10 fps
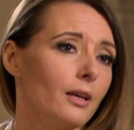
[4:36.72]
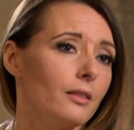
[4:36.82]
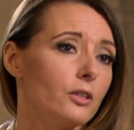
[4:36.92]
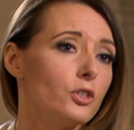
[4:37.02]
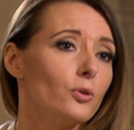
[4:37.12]

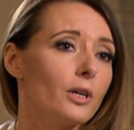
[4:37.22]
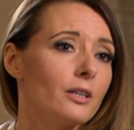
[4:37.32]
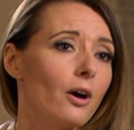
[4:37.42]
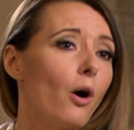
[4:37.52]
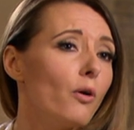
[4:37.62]
that you
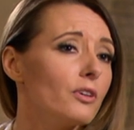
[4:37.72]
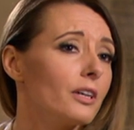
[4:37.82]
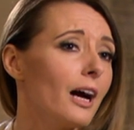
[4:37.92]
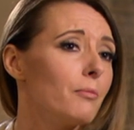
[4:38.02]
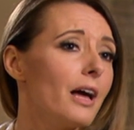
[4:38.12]
can
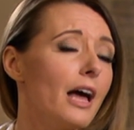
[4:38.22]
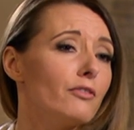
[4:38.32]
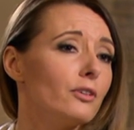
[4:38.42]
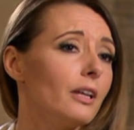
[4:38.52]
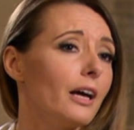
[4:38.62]
overcome
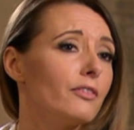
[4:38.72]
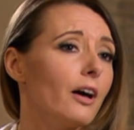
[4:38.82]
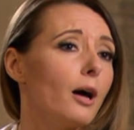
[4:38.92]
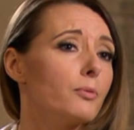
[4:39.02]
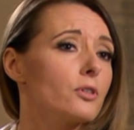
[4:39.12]
every life
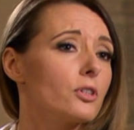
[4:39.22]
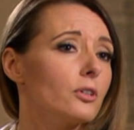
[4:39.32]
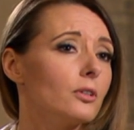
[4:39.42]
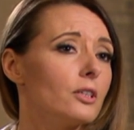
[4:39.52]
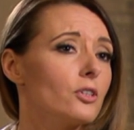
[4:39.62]

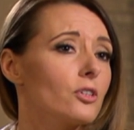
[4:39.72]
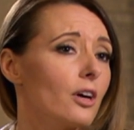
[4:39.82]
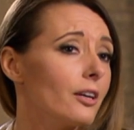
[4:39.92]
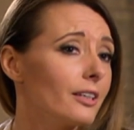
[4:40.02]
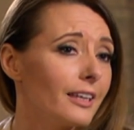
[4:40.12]
obstacle and
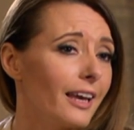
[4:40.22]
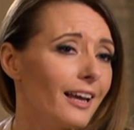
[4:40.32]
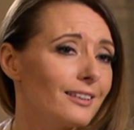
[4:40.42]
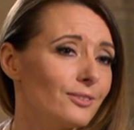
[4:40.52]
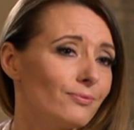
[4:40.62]
start
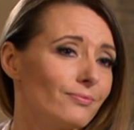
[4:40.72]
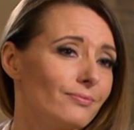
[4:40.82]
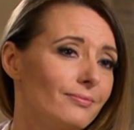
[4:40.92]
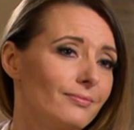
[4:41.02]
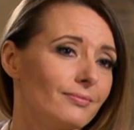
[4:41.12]
again.
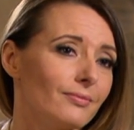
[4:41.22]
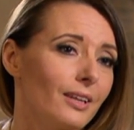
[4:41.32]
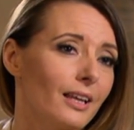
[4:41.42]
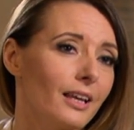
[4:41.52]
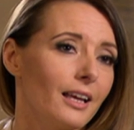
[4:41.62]

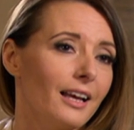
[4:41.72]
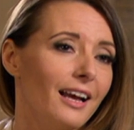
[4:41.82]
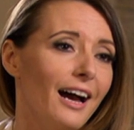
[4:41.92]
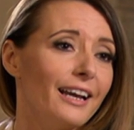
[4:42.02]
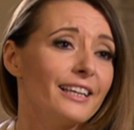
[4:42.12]

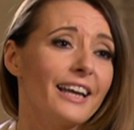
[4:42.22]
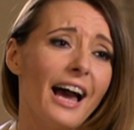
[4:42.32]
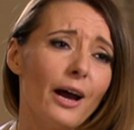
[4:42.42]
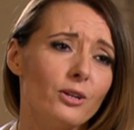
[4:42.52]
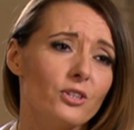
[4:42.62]
I
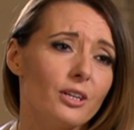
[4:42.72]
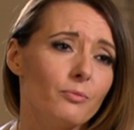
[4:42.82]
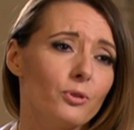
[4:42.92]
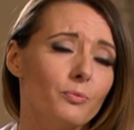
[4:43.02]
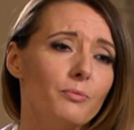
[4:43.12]
encourage them
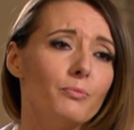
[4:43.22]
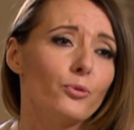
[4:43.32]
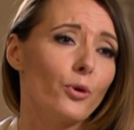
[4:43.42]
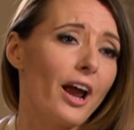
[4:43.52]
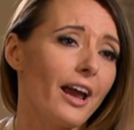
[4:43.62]
to be
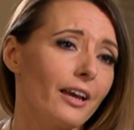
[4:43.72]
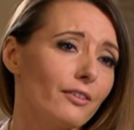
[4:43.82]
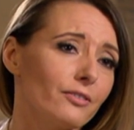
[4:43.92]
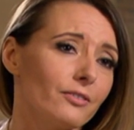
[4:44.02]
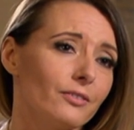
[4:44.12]
brave,
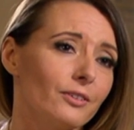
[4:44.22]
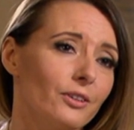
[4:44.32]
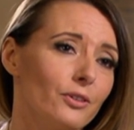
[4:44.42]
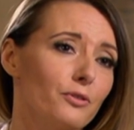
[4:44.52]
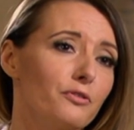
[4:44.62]

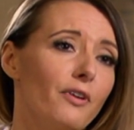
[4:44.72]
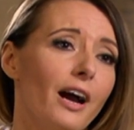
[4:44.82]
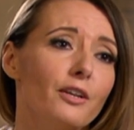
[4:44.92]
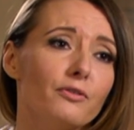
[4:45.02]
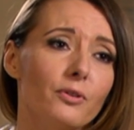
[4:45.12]
to
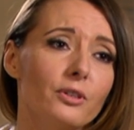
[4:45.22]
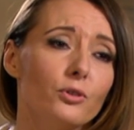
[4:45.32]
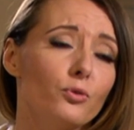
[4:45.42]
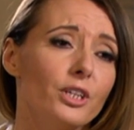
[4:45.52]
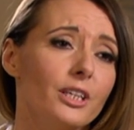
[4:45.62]
fight for the
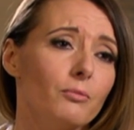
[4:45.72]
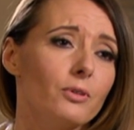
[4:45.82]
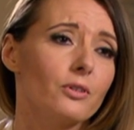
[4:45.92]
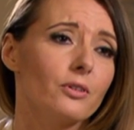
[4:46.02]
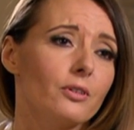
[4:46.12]

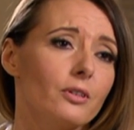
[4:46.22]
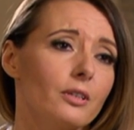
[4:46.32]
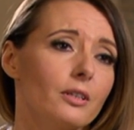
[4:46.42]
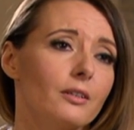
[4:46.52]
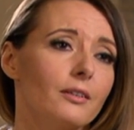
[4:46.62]
dreams.
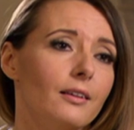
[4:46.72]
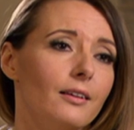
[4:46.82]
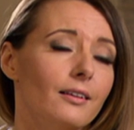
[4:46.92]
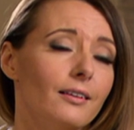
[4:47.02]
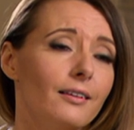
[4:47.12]

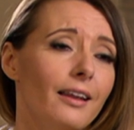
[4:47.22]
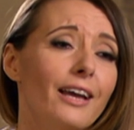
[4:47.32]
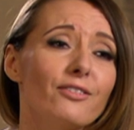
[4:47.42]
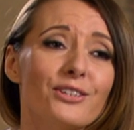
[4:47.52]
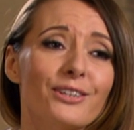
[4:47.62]

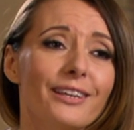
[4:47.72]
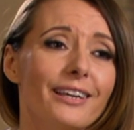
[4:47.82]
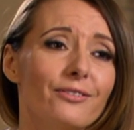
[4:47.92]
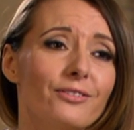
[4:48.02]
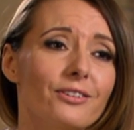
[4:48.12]
Life is a
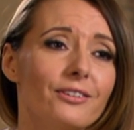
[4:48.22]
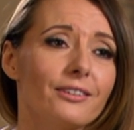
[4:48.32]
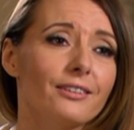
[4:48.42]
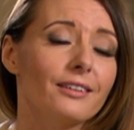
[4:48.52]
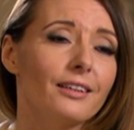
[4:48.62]
gift,
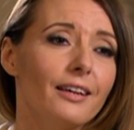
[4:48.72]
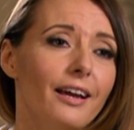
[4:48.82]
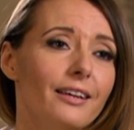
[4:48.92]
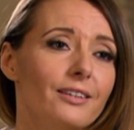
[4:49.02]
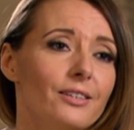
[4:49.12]

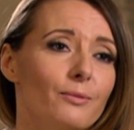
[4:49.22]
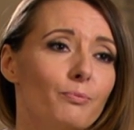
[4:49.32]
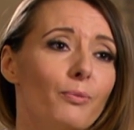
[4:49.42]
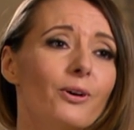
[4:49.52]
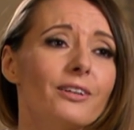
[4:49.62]
and it's
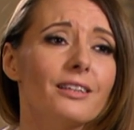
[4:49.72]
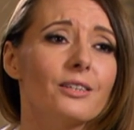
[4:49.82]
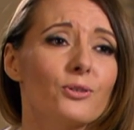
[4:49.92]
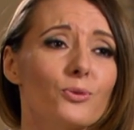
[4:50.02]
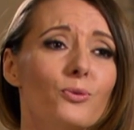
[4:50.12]

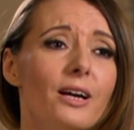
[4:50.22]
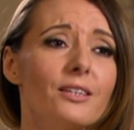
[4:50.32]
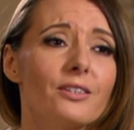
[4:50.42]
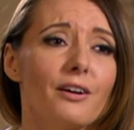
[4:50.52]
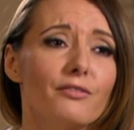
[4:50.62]
pointless to
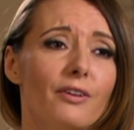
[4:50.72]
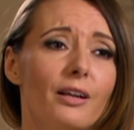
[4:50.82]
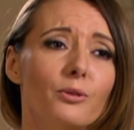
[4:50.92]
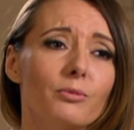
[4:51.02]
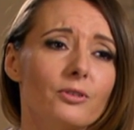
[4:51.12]
waste our
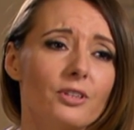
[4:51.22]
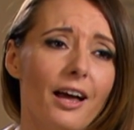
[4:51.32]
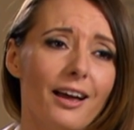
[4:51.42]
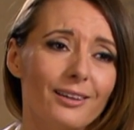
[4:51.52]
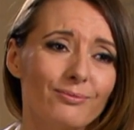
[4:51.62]
valuable
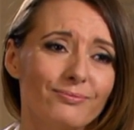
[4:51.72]
time.